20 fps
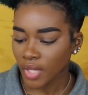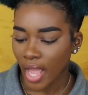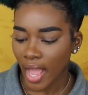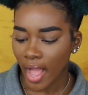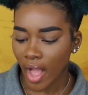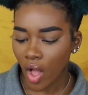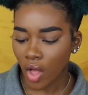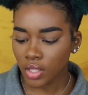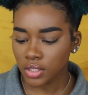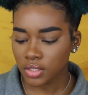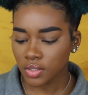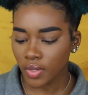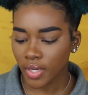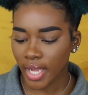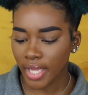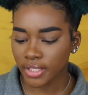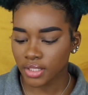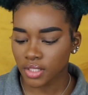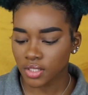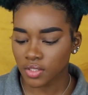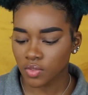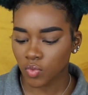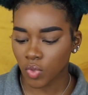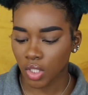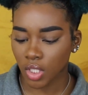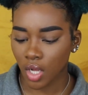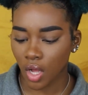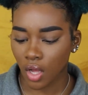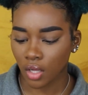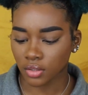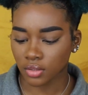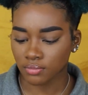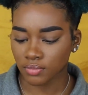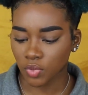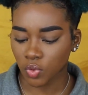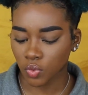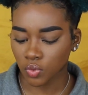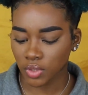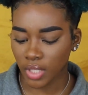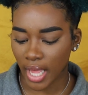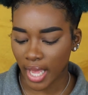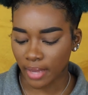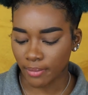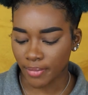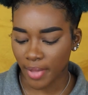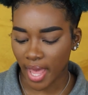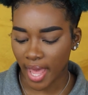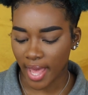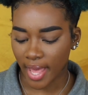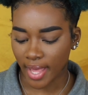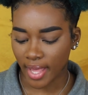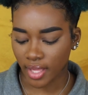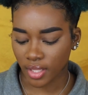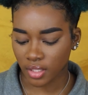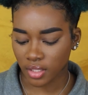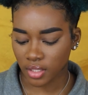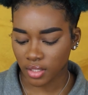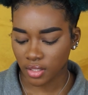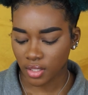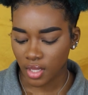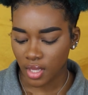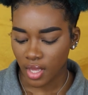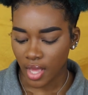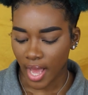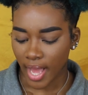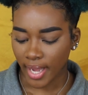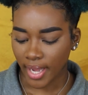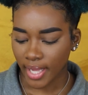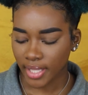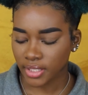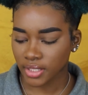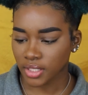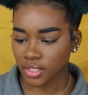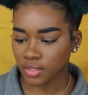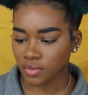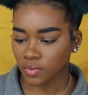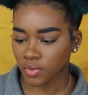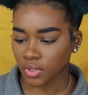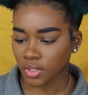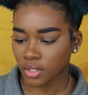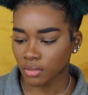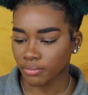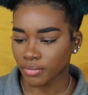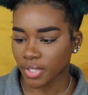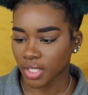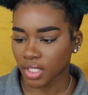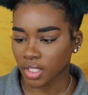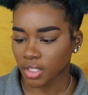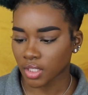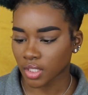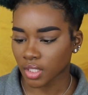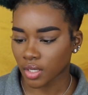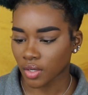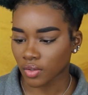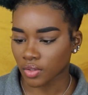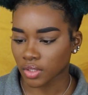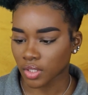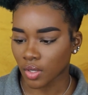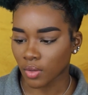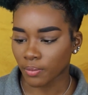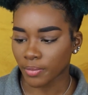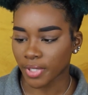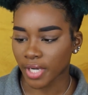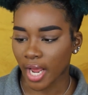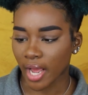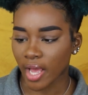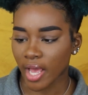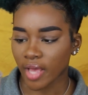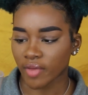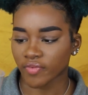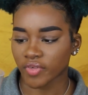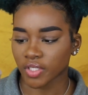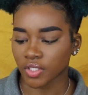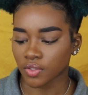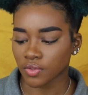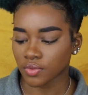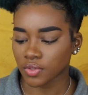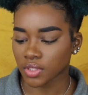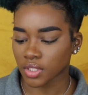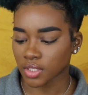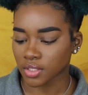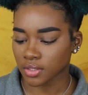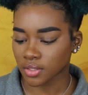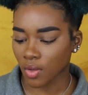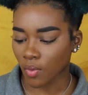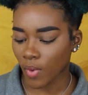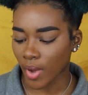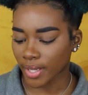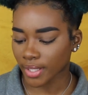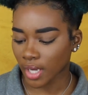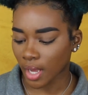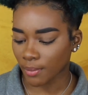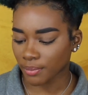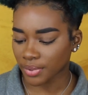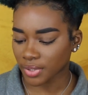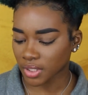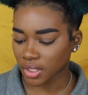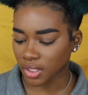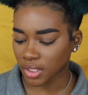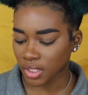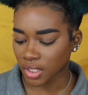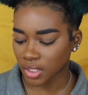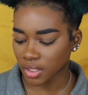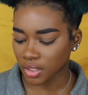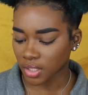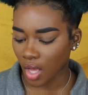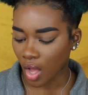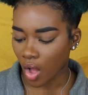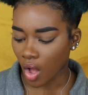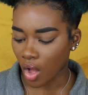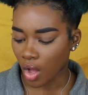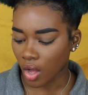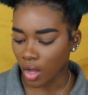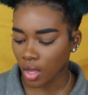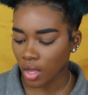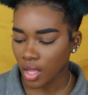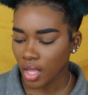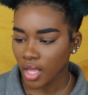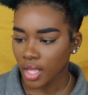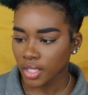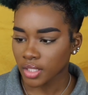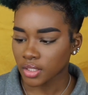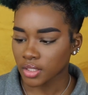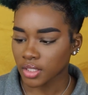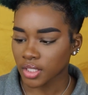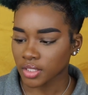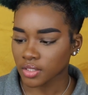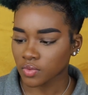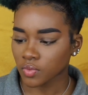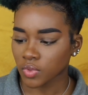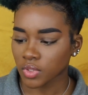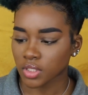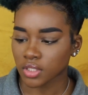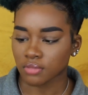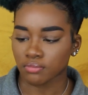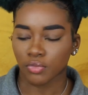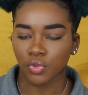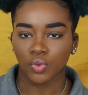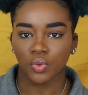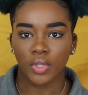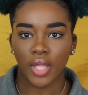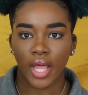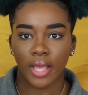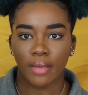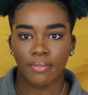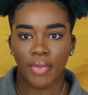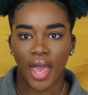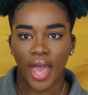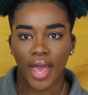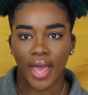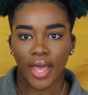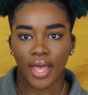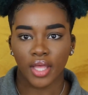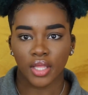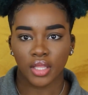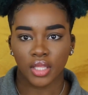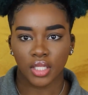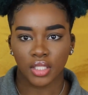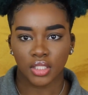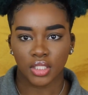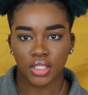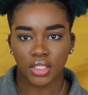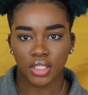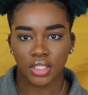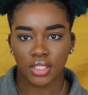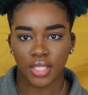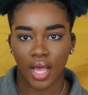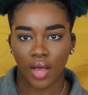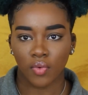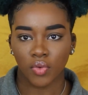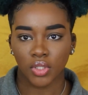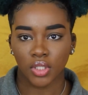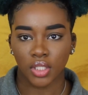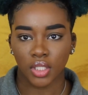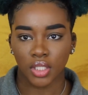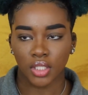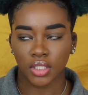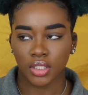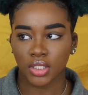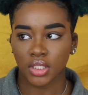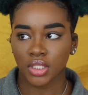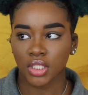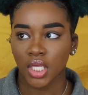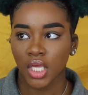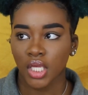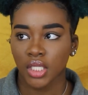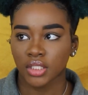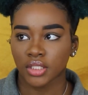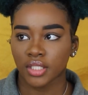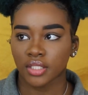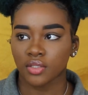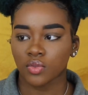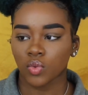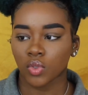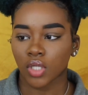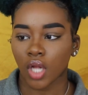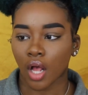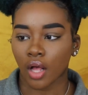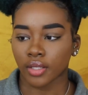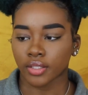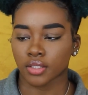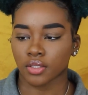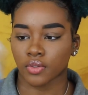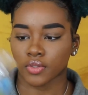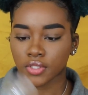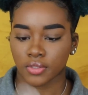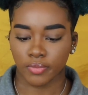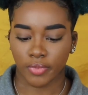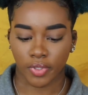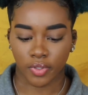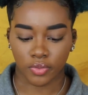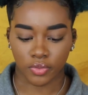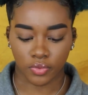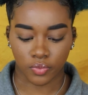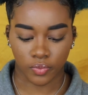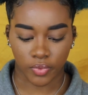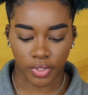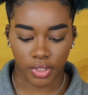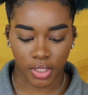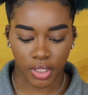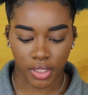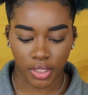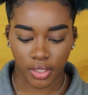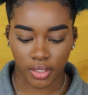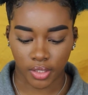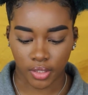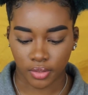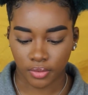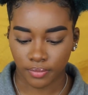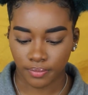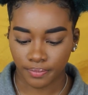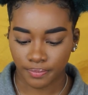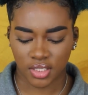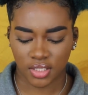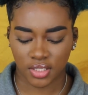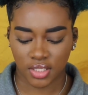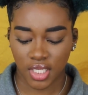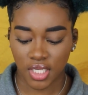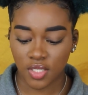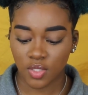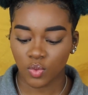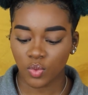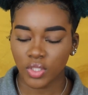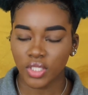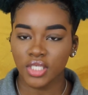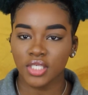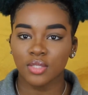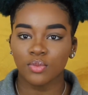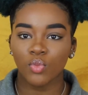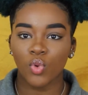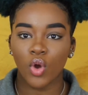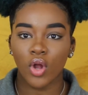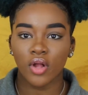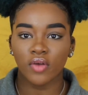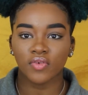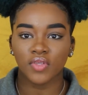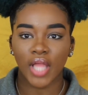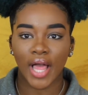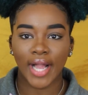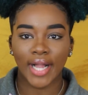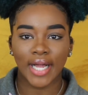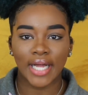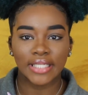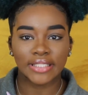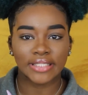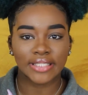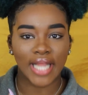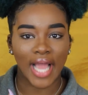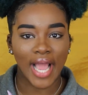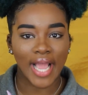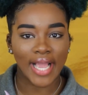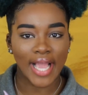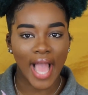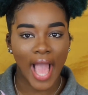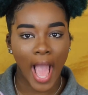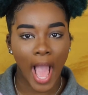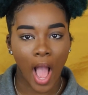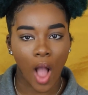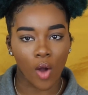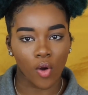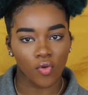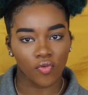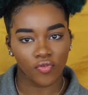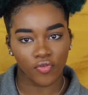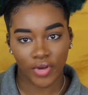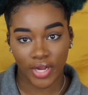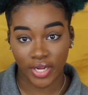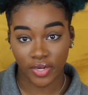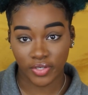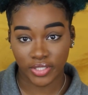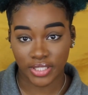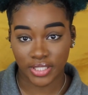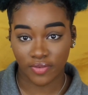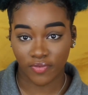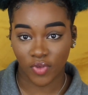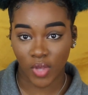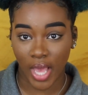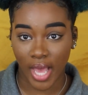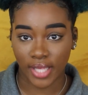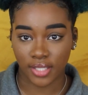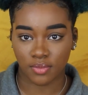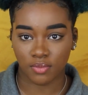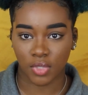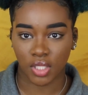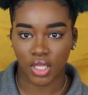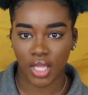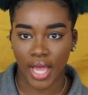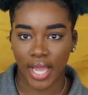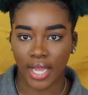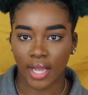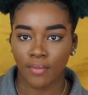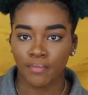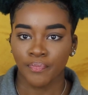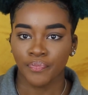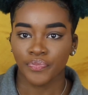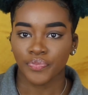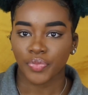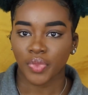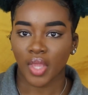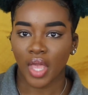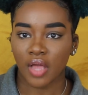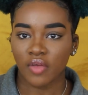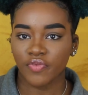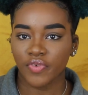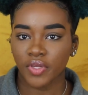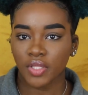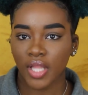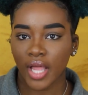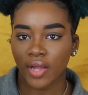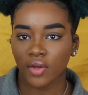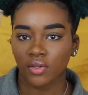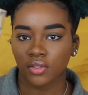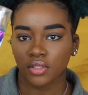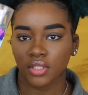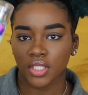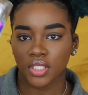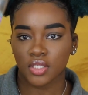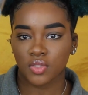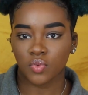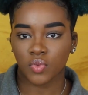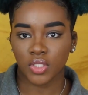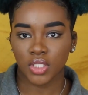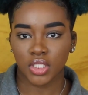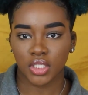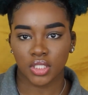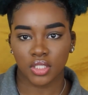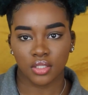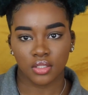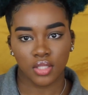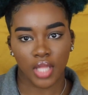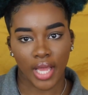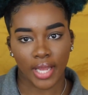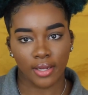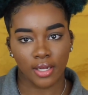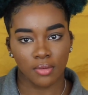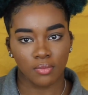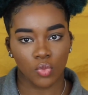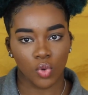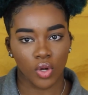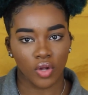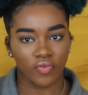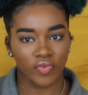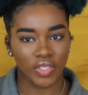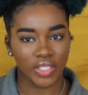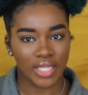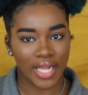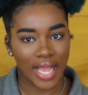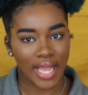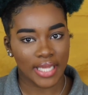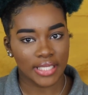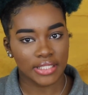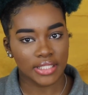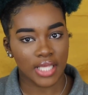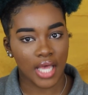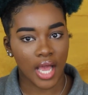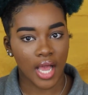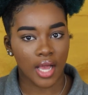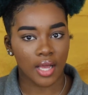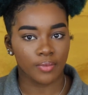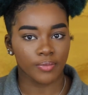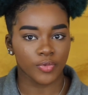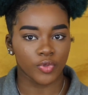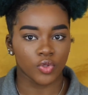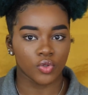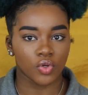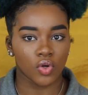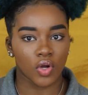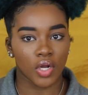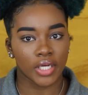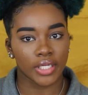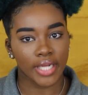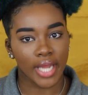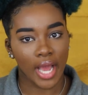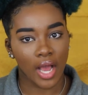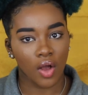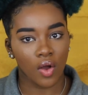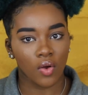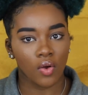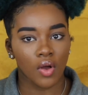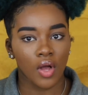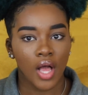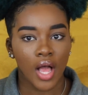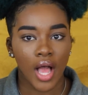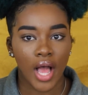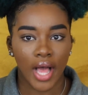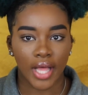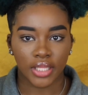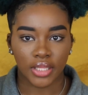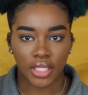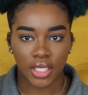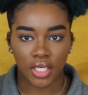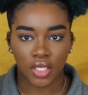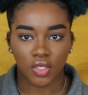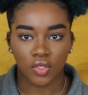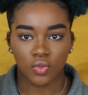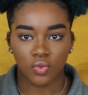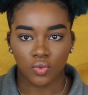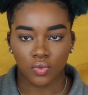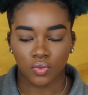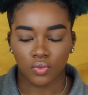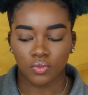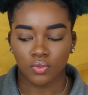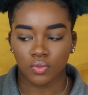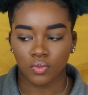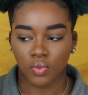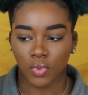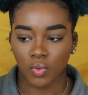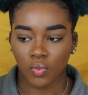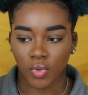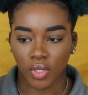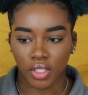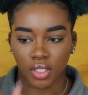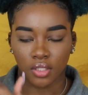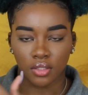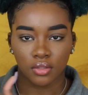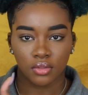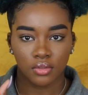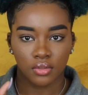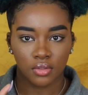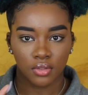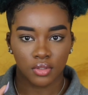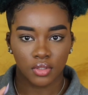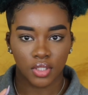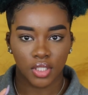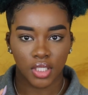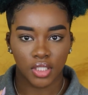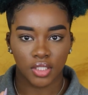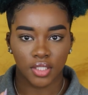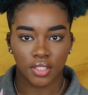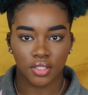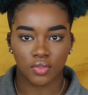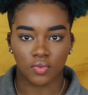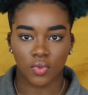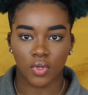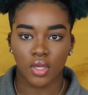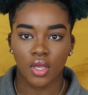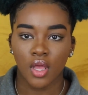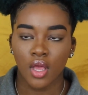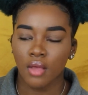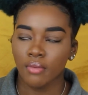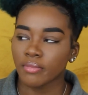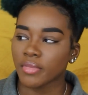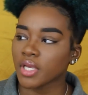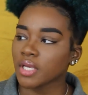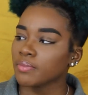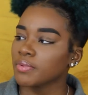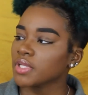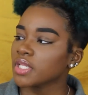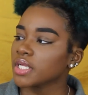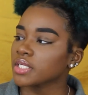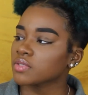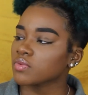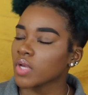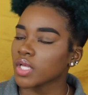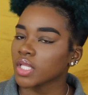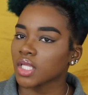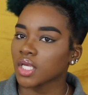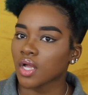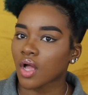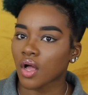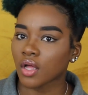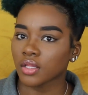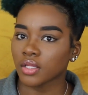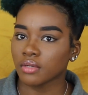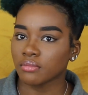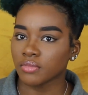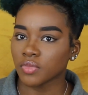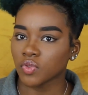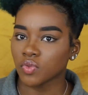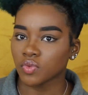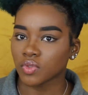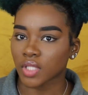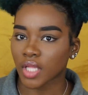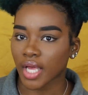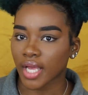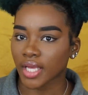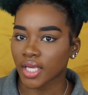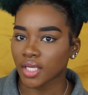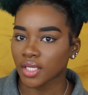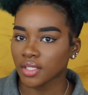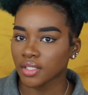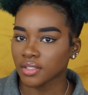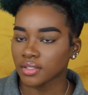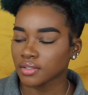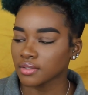I also got this one called Moonlight Path. I got this one a minute ago though, but I haven't used it, so why not put it in the haul? This one is Moonlight Path, and this is how it looks. This one also smells really good. This one is more of like a night out fragrance, if you ask me. Like, I feel like this one is like a more of a nighttime you going out. I think you would want to get this one. Maybe that's why they call it Moonlight.